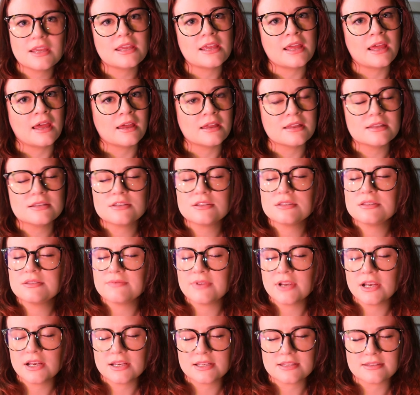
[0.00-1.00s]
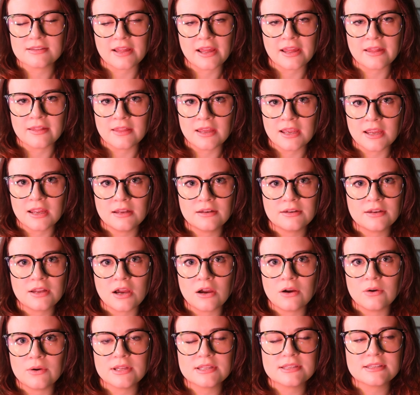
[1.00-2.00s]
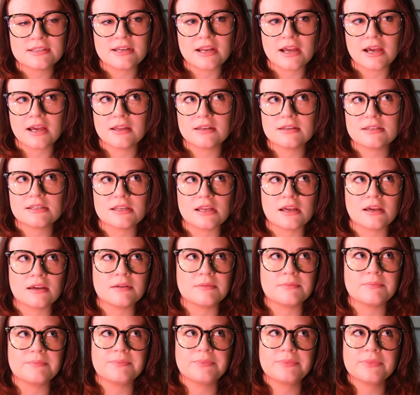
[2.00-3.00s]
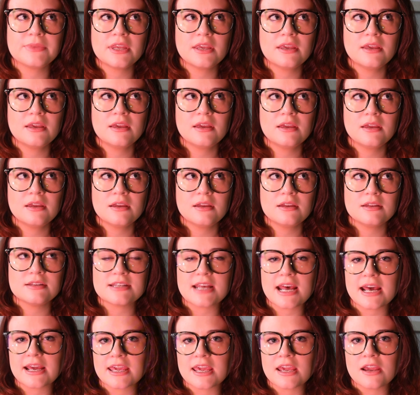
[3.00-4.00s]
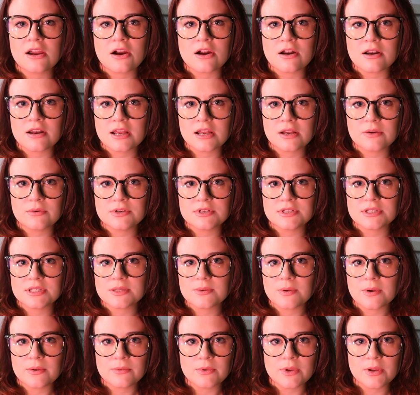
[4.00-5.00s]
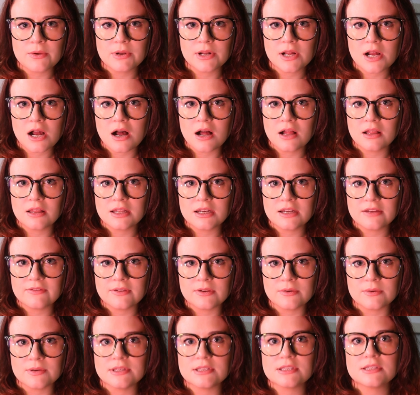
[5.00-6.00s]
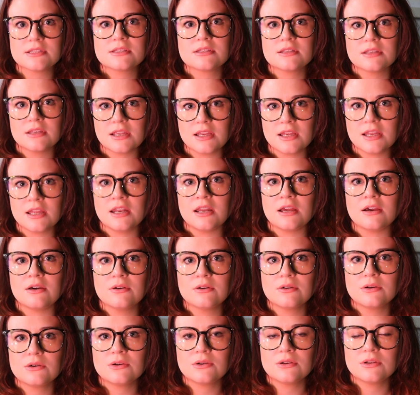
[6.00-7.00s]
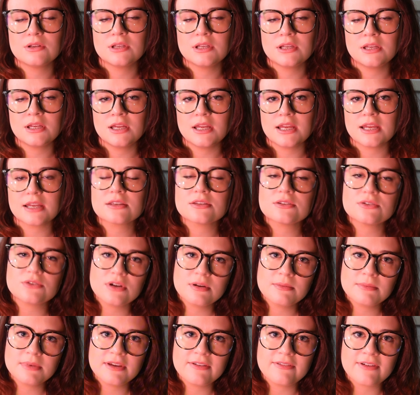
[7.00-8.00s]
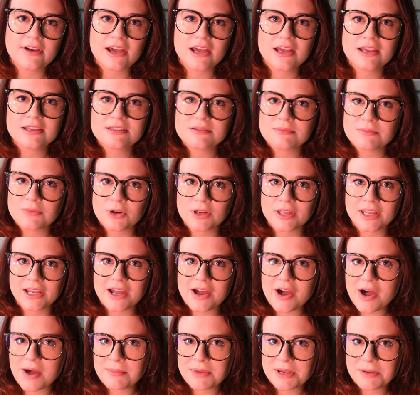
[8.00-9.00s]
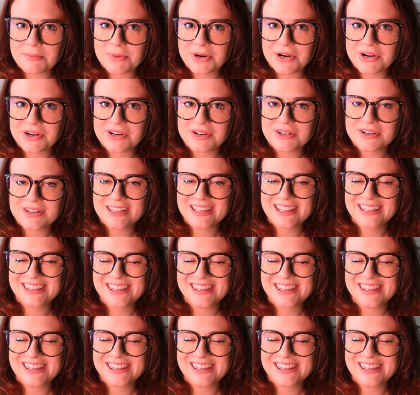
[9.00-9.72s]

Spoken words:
Yeah, just very slightly. No, it's not tachycardic, which is what we would call it if it was, extremely fast, more like a hummingbird.